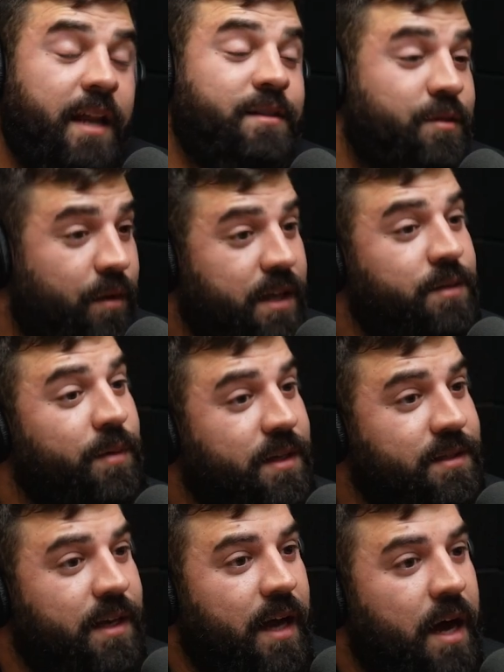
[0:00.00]
that's crazy
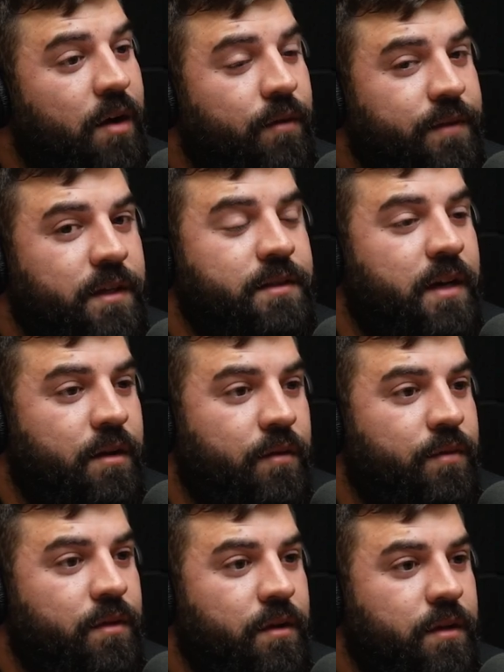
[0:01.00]
because how often is that
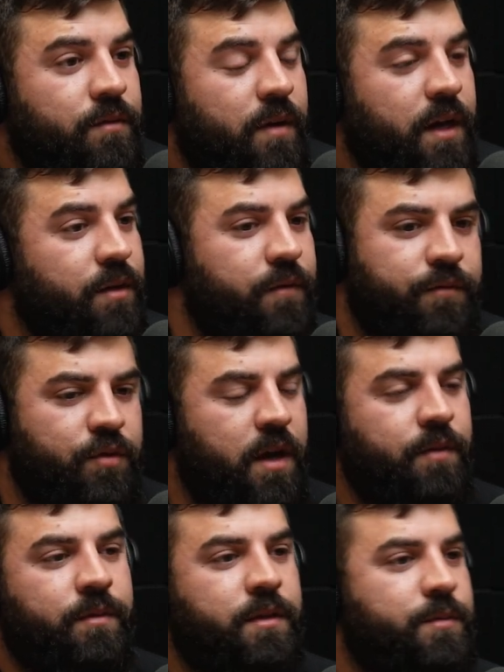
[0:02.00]
overlooked, right? You've
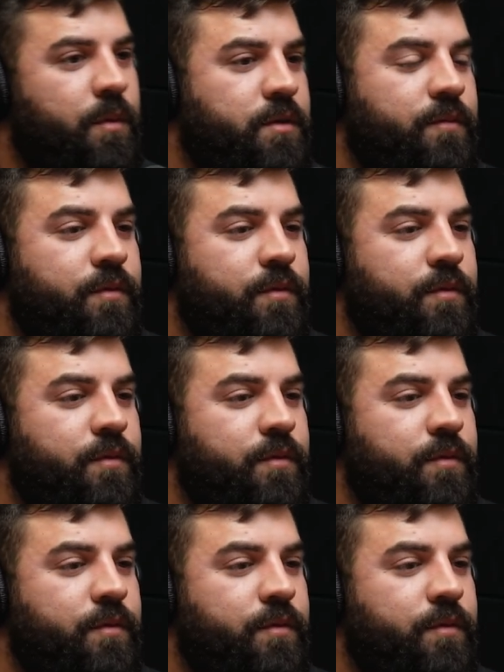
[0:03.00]
trained with this person